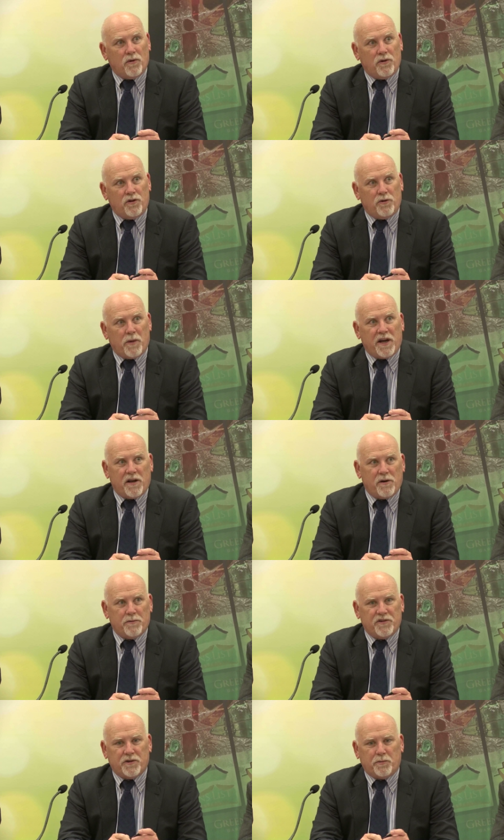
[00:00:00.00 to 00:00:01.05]
you may know
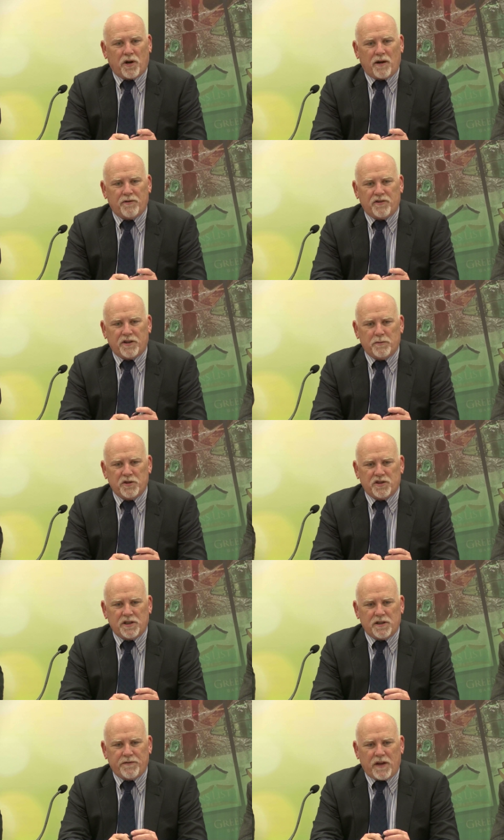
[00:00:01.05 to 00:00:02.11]
him as the Privacy
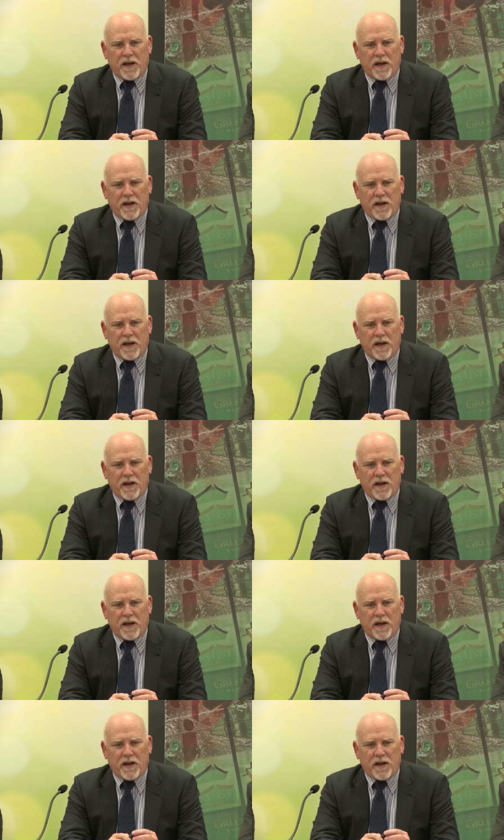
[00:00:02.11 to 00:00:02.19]
Commissioner,